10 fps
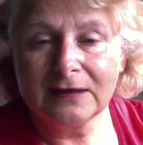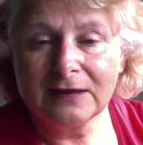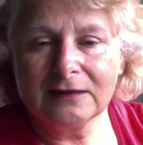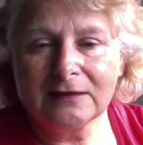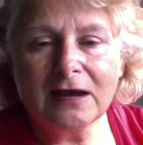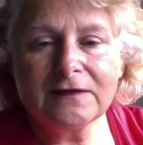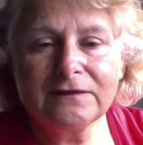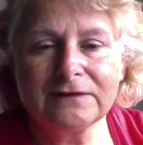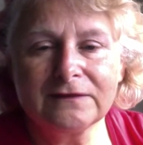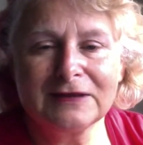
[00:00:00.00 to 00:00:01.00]
Life
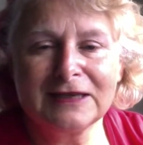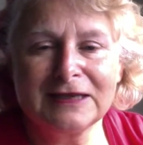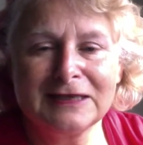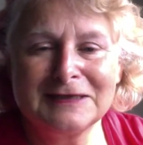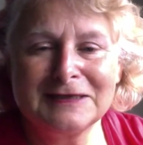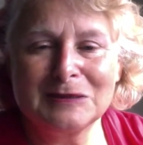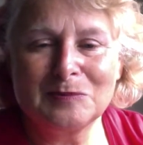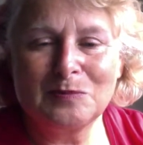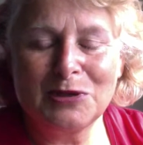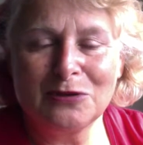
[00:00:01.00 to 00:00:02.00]
is
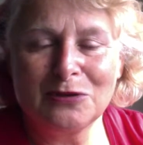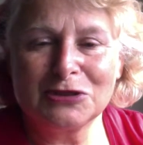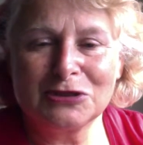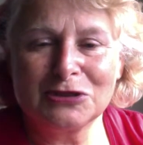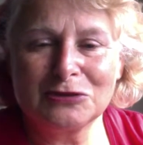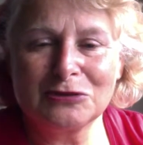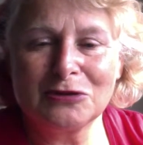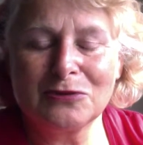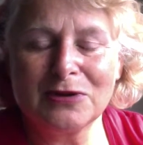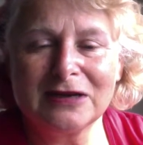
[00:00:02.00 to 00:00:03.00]
beyond your
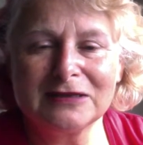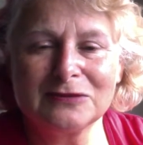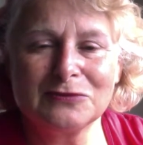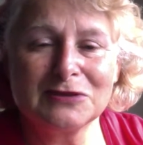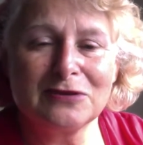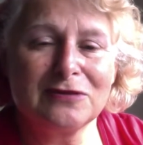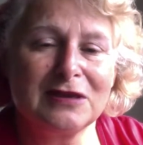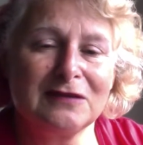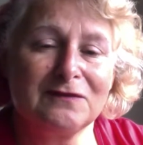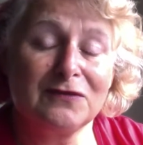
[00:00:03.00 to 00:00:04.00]
control, and I also
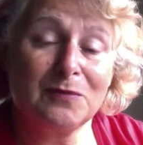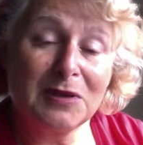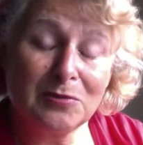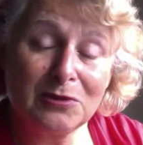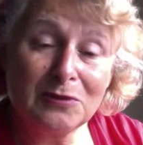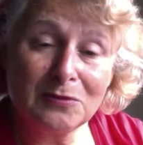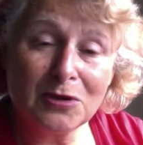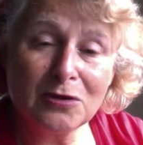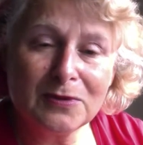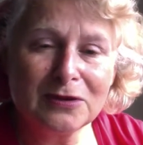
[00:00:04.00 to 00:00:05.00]
think for people in
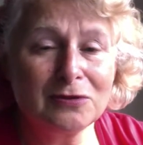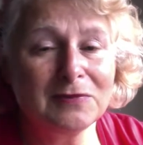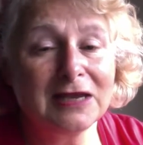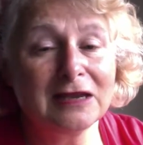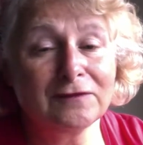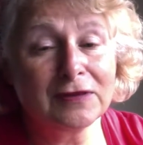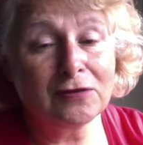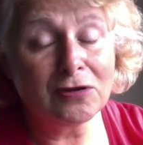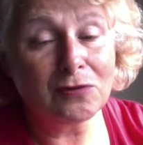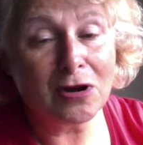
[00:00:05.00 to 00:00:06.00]
Melbourne who may have their
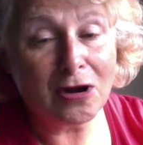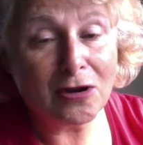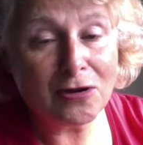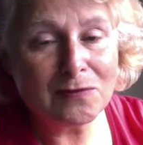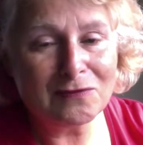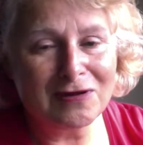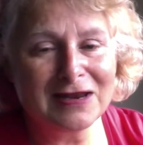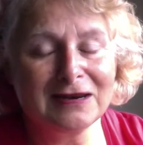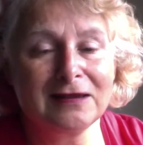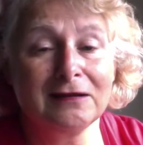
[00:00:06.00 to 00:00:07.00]
whole home right
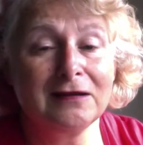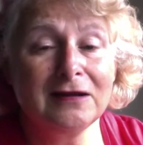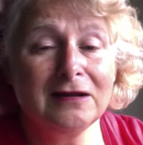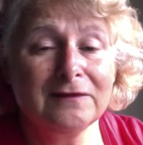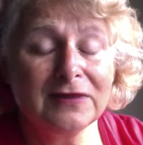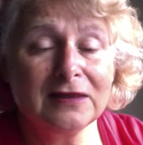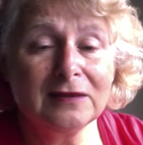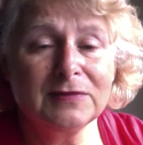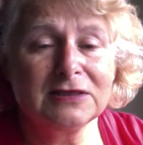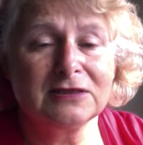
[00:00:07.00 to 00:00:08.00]
now, they're
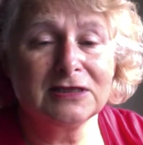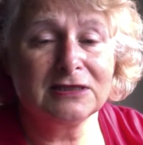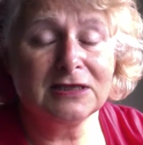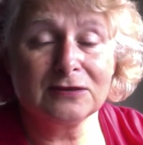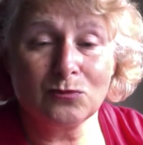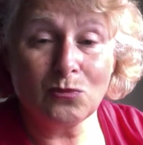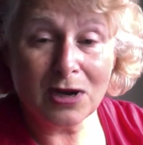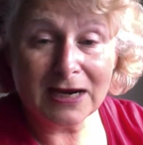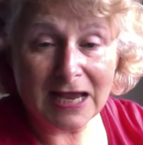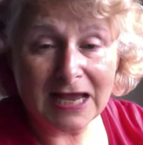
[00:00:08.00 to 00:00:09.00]
limited to just
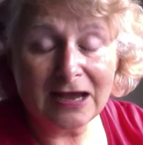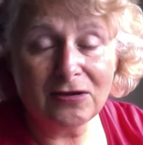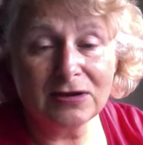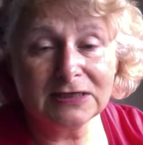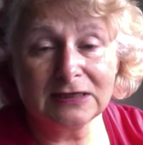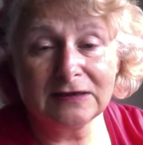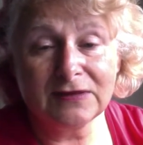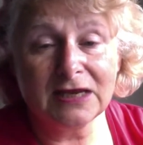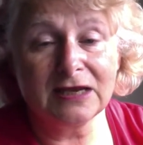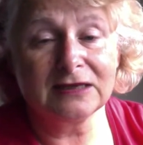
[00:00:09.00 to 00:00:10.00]
1 hour to leave the
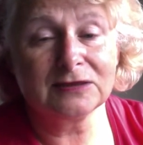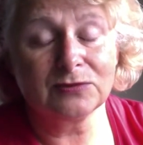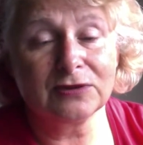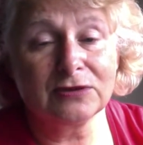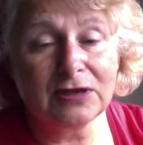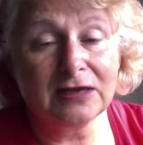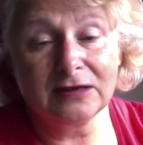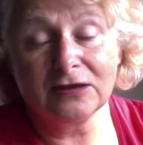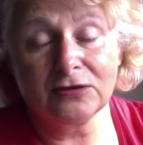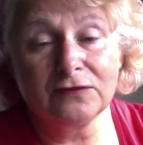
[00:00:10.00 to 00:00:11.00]
house and a
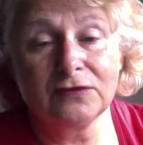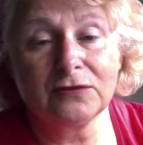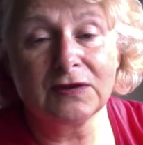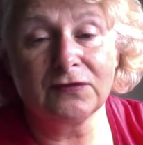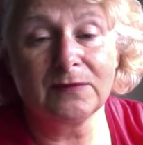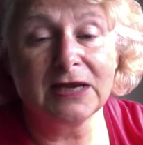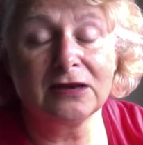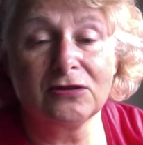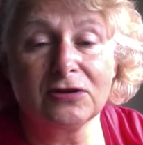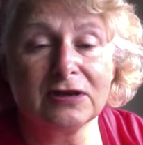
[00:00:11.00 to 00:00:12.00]
curfew from 8
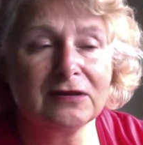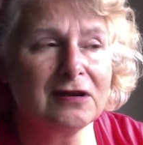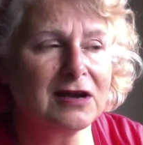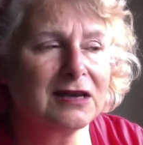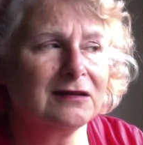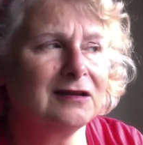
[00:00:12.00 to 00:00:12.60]
o'clock at night.